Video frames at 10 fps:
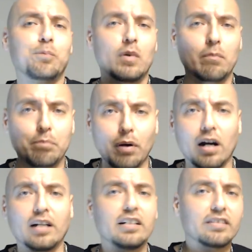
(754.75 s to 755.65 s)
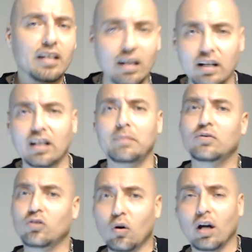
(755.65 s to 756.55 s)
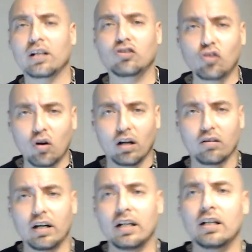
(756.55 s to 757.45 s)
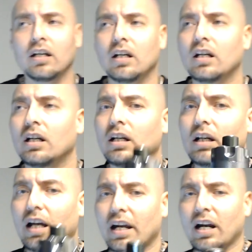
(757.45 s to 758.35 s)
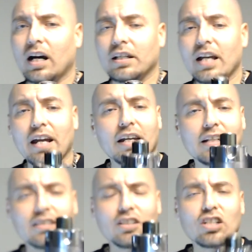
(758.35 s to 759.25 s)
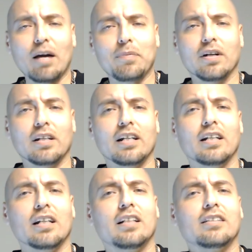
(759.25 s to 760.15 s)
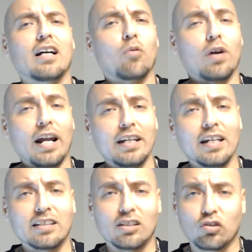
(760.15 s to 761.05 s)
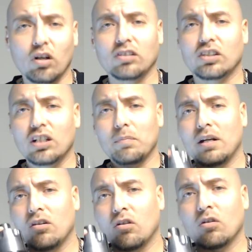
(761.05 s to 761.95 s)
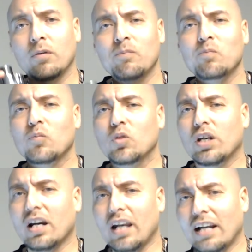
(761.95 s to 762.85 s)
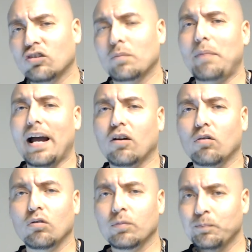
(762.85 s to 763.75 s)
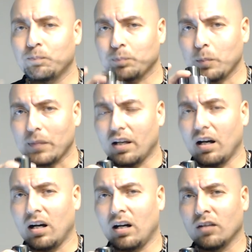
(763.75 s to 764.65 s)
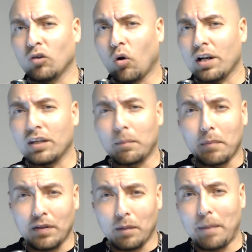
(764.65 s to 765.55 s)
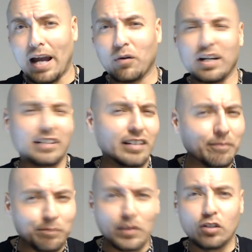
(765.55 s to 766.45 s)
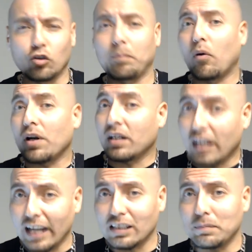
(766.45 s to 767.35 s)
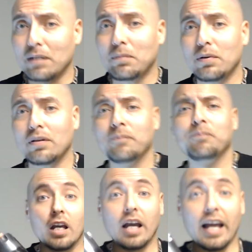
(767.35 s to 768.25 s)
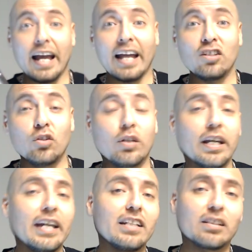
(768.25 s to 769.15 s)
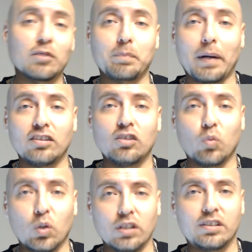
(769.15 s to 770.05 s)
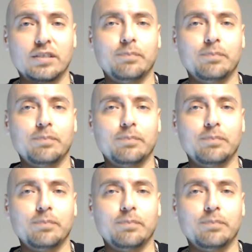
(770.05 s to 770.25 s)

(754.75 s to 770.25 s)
parties, clubs, so on and so on, right? And yeah, it gets the job done. It's what I get is a strong cinnamon note. You get a light tobacco note in the background as a supporting cast member. And you get some spicy woods.